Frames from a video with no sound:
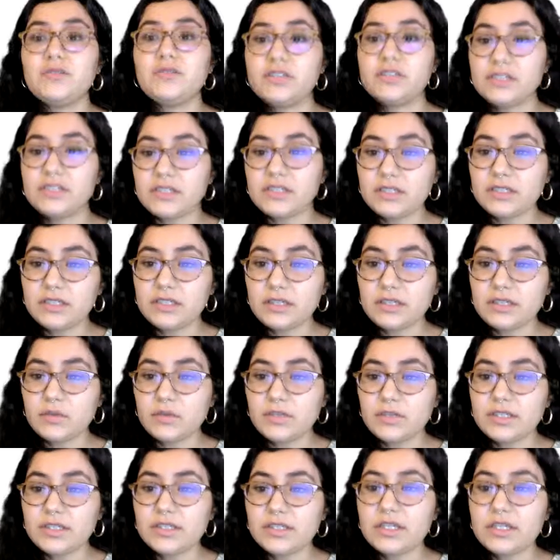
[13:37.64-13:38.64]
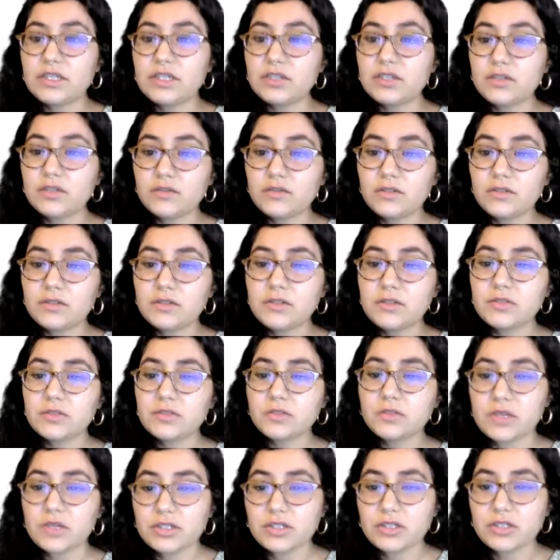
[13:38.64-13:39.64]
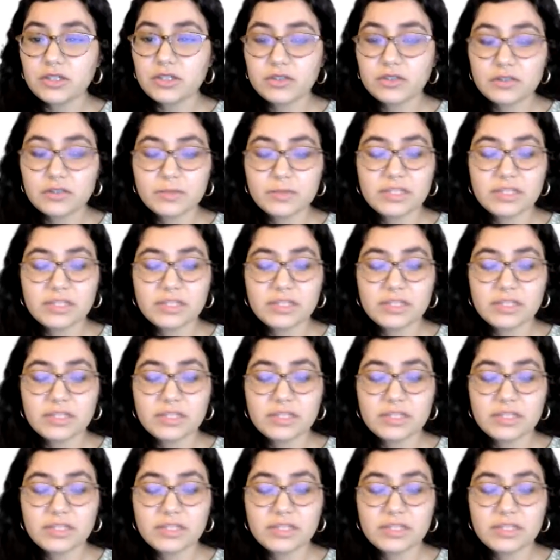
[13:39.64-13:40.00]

we're dealing with intervals or ratios,